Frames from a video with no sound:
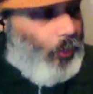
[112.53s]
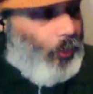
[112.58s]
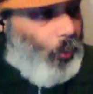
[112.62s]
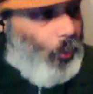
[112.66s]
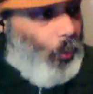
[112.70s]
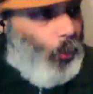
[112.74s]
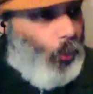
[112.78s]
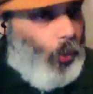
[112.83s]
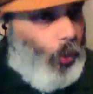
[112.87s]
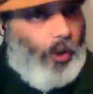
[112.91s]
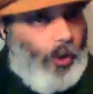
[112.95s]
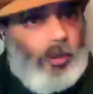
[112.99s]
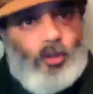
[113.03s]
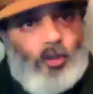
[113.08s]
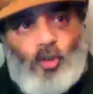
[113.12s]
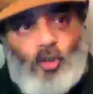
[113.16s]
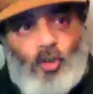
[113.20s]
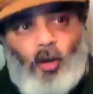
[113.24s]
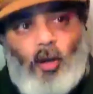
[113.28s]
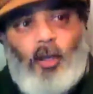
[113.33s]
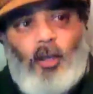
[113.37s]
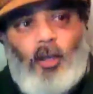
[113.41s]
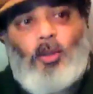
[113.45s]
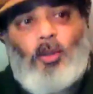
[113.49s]
what it's
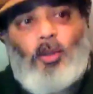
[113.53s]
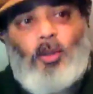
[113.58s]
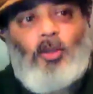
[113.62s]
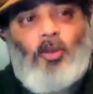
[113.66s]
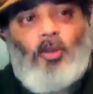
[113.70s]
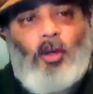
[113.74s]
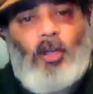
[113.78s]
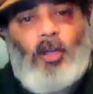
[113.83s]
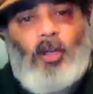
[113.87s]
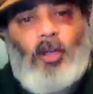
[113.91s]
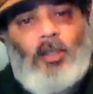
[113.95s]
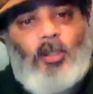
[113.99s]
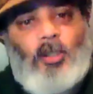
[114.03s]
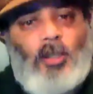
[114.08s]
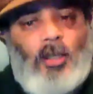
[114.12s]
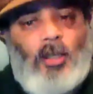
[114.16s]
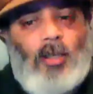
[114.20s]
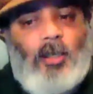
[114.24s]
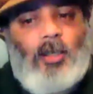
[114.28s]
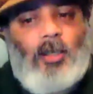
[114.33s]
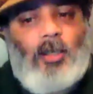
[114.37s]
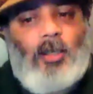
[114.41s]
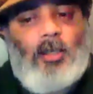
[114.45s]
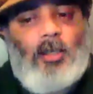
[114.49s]
trying to address
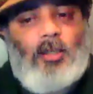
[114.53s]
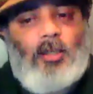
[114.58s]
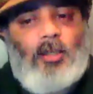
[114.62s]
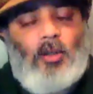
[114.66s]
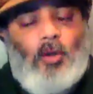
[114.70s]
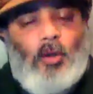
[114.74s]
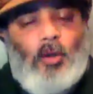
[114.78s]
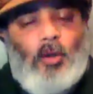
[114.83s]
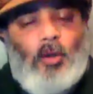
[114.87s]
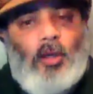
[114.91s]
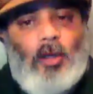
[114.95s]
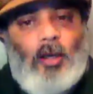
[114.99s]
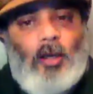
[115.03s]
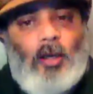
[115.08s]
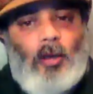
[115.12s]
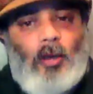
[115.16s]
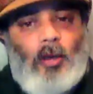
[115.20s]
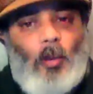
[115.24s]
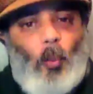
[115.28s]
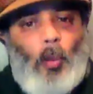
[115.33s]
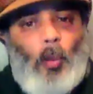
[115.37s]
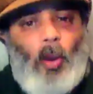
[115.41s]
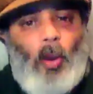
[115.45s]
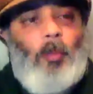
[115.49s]
is looking at
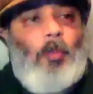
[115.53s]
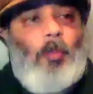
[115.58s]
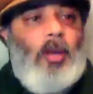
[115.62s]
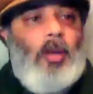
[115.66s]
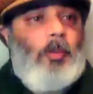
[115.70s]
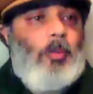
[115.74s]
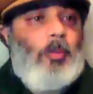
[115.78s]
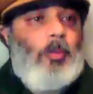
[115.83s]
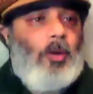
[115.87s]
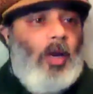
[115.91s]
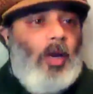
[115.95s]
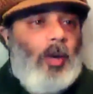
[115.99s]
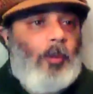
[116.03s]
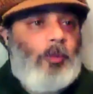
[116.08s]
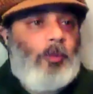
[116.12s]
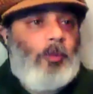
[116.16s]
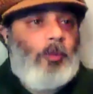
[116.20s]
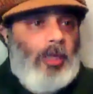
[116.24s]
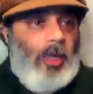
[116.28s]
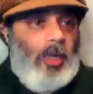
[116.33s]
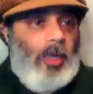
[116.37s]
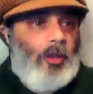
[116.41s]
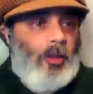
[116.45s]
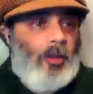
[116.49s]
when people come
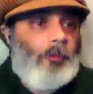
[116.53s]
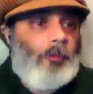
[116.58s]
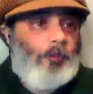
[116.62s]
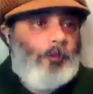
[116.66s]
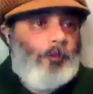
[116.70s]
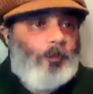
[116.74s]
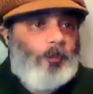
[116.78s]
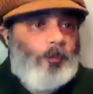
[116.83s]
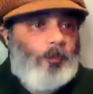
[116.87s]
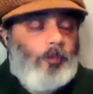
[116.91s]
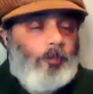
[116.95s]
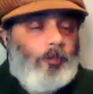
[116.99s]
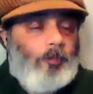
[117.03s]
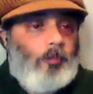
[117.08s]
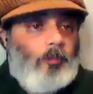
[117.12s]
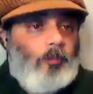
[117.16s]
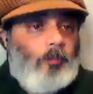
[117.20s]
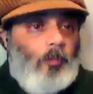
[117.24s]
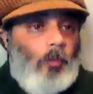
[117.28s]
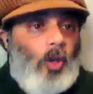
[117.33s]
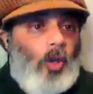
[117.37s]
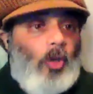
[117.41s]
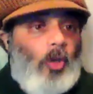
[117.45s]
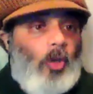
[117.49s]
together
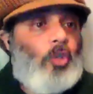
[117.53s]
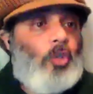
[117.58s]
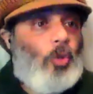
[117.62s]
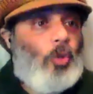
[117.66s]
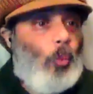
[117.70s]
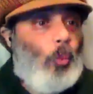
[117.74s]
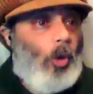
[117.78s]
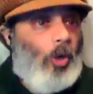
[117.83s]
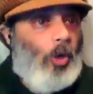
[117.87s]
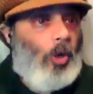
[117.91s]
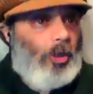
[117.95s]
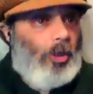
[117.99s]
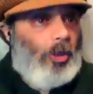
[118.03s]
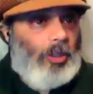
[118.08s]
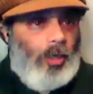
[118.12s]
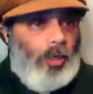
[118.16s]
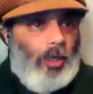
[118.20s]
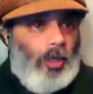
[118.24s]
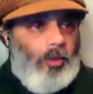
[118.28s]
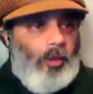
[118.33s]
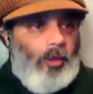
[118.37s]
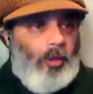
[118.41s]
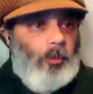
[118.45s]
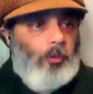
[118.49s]
to work
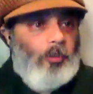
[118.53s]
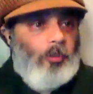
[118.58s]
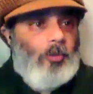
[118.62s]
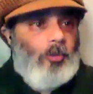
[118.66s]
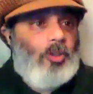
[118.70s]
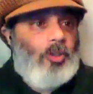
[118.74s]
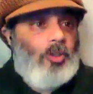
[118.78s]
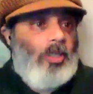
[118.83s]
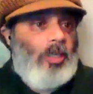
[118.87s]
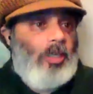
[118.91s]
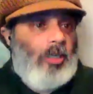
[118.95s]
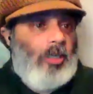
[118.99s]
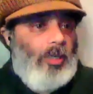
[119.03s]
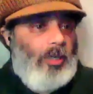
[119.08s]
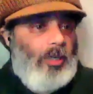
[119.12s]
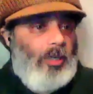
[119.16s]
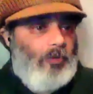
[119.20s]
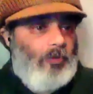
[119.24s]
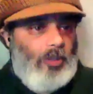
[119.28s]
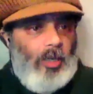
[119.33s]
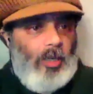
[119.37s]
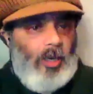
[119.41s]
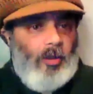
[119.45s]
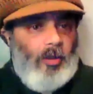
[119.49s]
together, to live
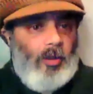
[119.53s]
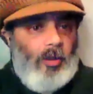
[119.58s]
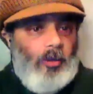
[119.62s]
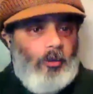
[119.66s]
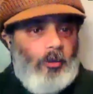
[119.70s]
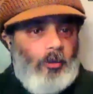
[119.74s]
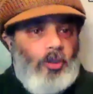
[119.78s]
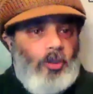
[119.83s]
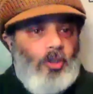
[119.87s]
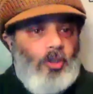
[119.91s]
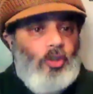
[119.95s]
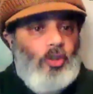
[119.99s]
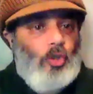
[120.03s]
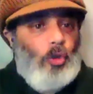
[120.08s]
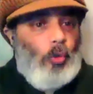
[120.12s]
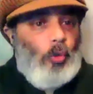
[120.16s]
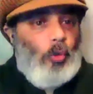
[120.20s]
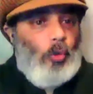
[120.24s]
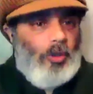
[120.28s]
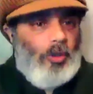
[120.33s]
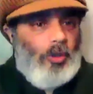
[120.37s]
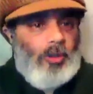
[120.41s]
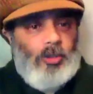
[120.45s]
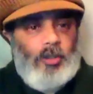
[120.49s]
together, to do
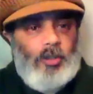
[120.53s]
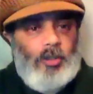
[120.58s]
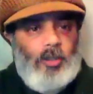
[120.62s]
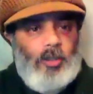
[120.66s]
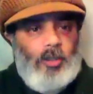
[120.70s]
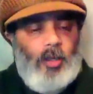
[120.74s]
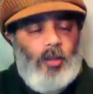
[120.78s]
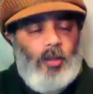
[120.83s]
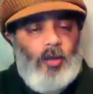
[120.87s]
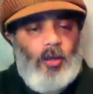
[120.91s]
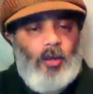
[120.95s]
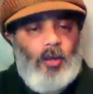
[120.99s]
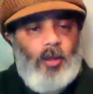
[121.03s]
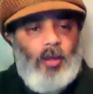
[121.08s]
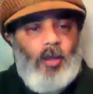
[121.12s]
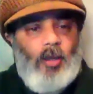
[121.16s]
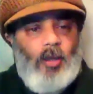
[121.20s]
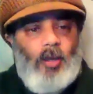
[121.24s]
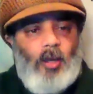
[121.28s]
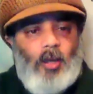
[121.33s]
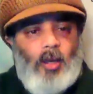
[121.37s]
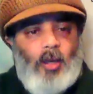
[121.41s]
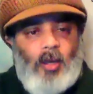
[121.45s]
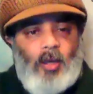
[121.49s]
things together,
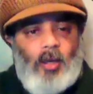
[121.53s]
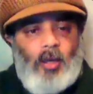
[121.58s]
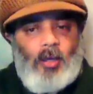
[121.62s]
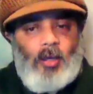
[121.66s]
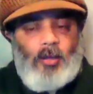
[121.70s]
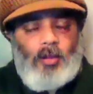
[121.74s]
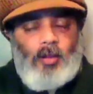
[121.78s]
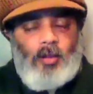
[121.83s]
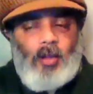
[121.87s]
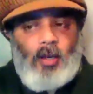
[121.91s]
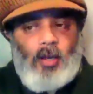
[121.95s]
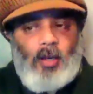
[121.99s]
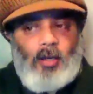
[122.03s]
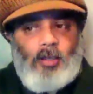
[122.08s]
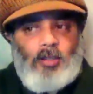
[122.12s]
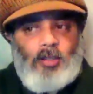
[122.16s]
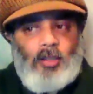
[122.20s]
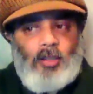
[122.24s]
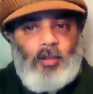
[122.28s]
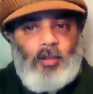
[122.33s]
there's